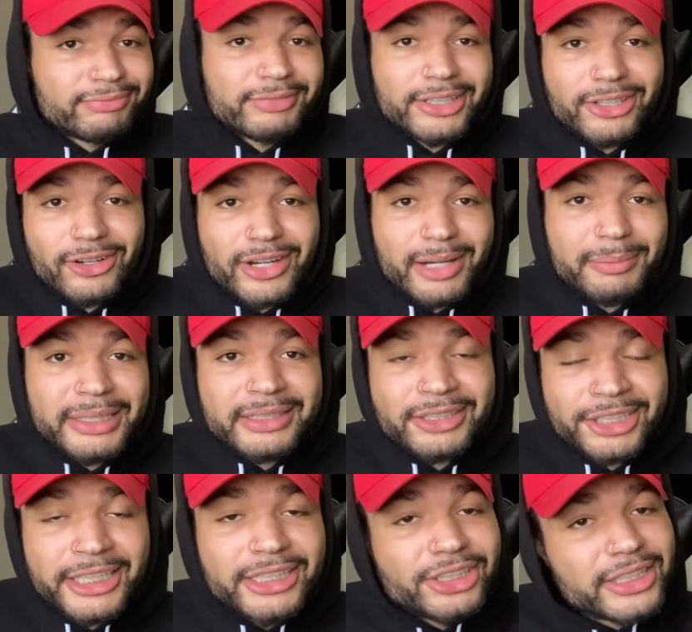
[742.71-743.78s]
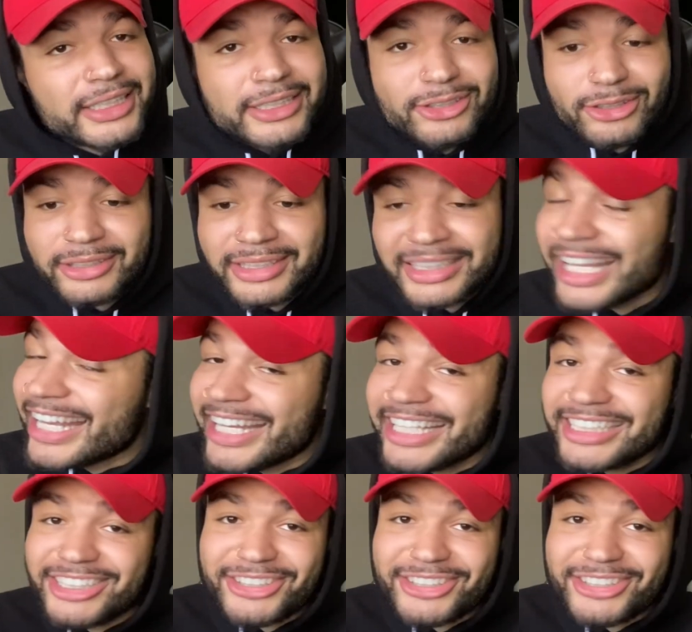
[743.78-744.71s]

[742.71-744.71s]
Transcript: you know what I mean, chi-chis on stage.